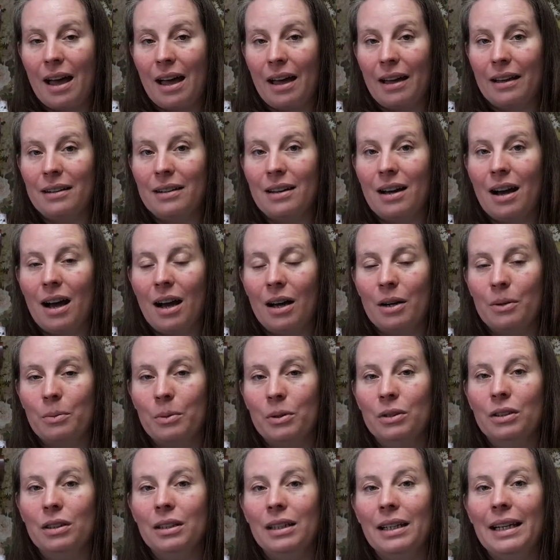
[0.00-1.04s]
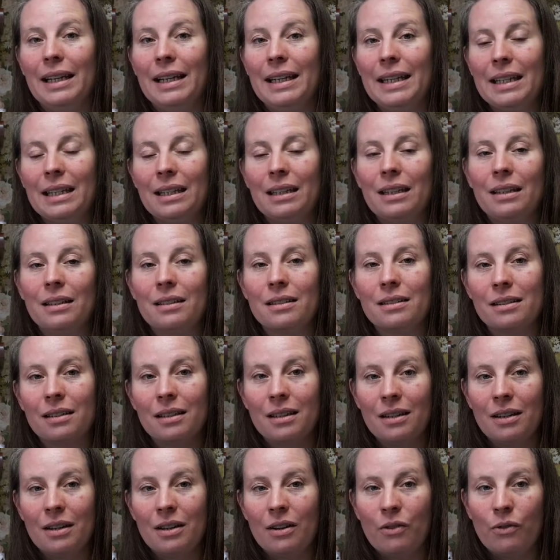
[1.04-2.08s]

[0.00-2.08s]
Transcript: and I will link it